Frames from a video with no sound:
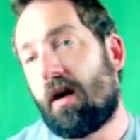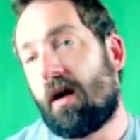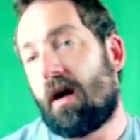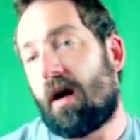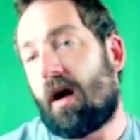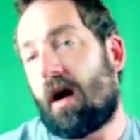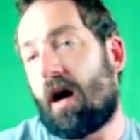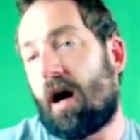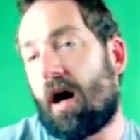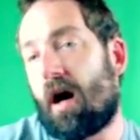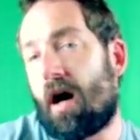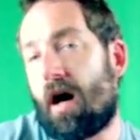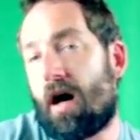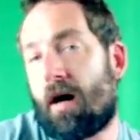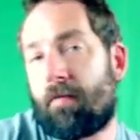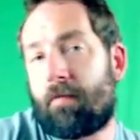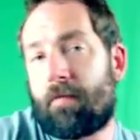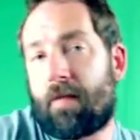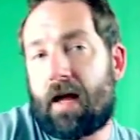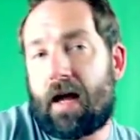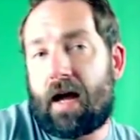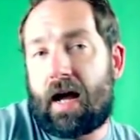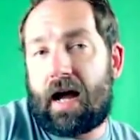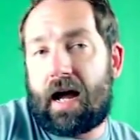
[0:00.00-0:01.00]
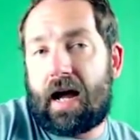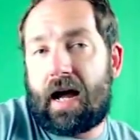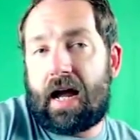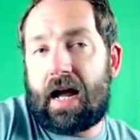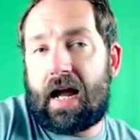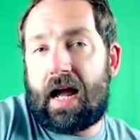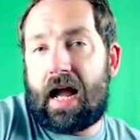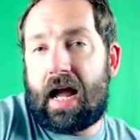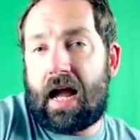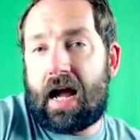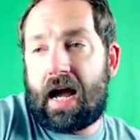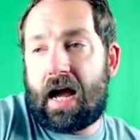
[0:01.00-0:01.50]

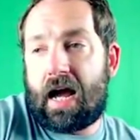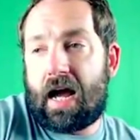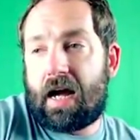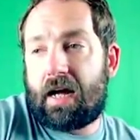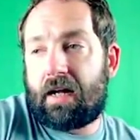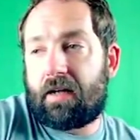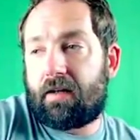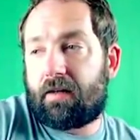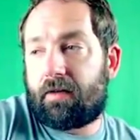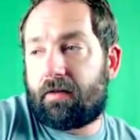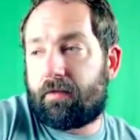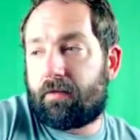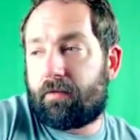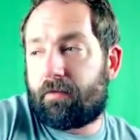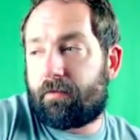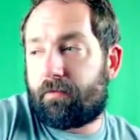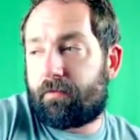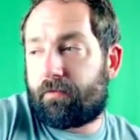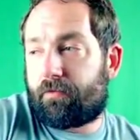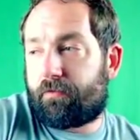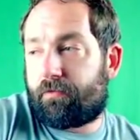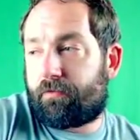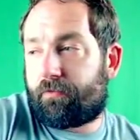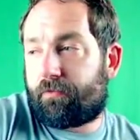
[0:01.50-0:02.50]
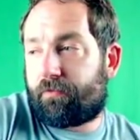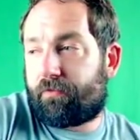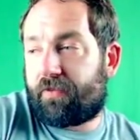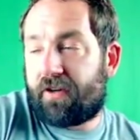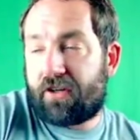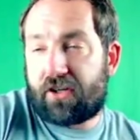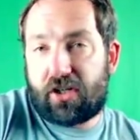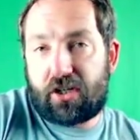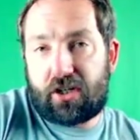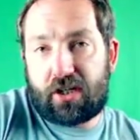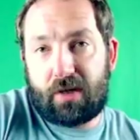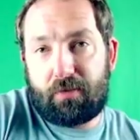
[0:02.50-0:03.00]
I had
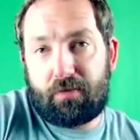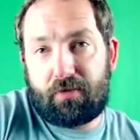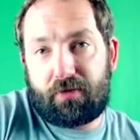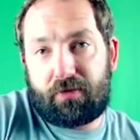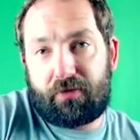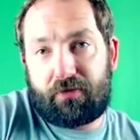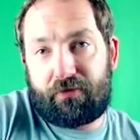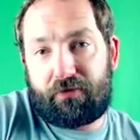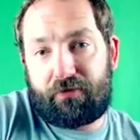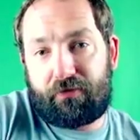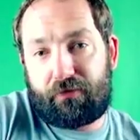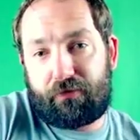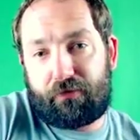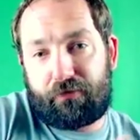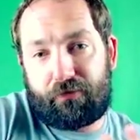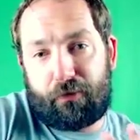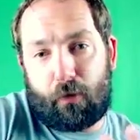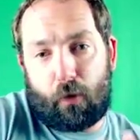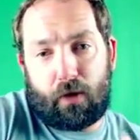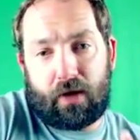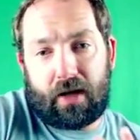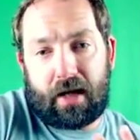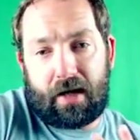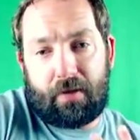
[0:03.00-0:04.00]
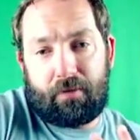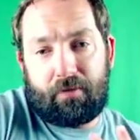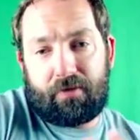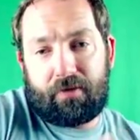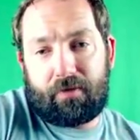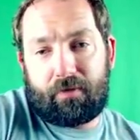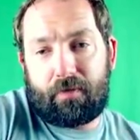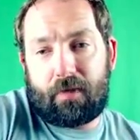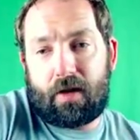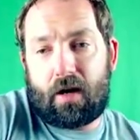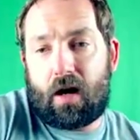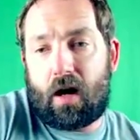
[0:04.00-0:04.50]
fish and chips 4
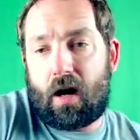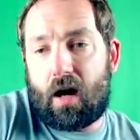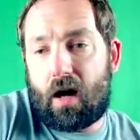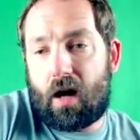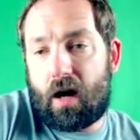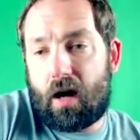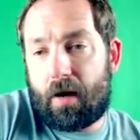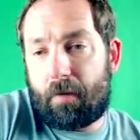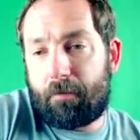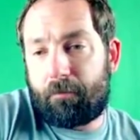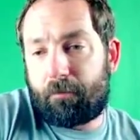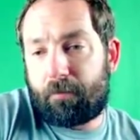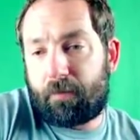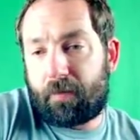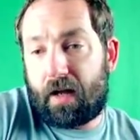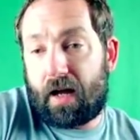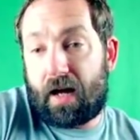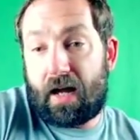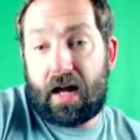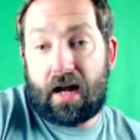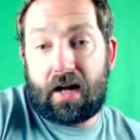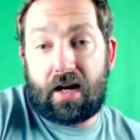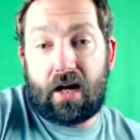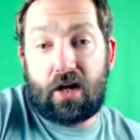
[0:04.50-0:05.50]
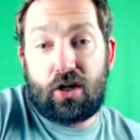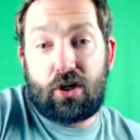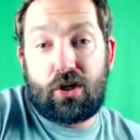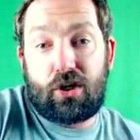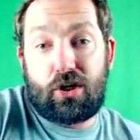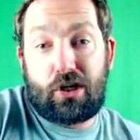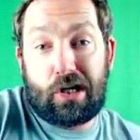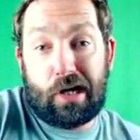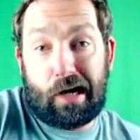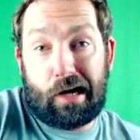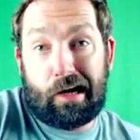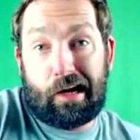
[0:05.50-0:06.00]
times. I had a
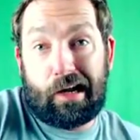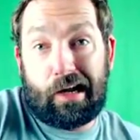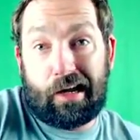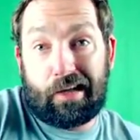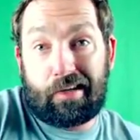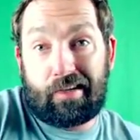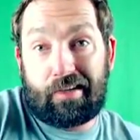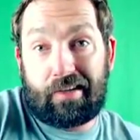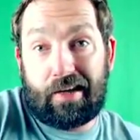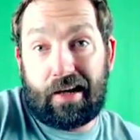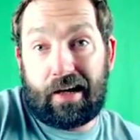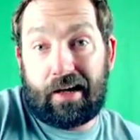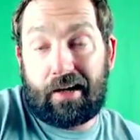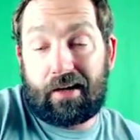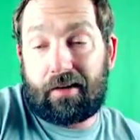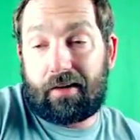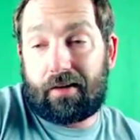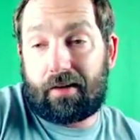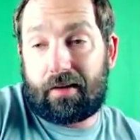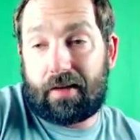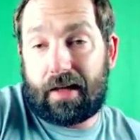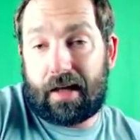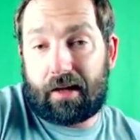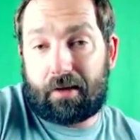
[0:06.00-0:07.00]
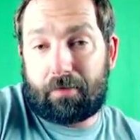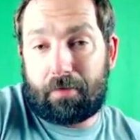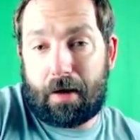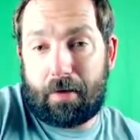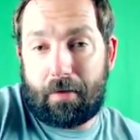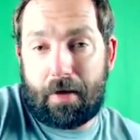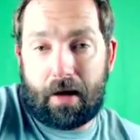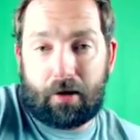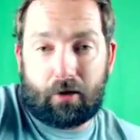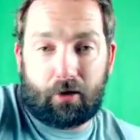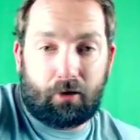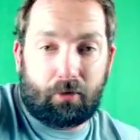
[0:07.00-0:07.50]
giant ass steak. Thanks by
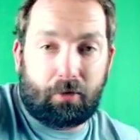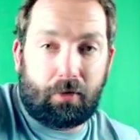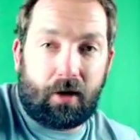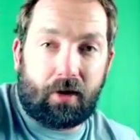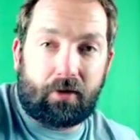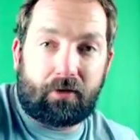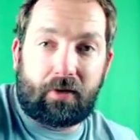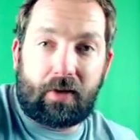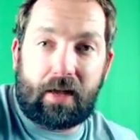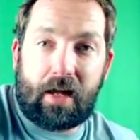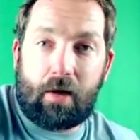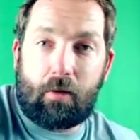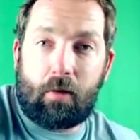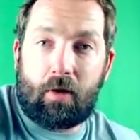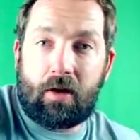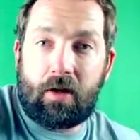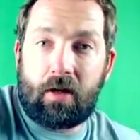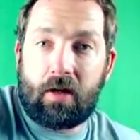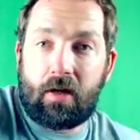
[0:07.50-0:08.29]
Macros Plus for that one.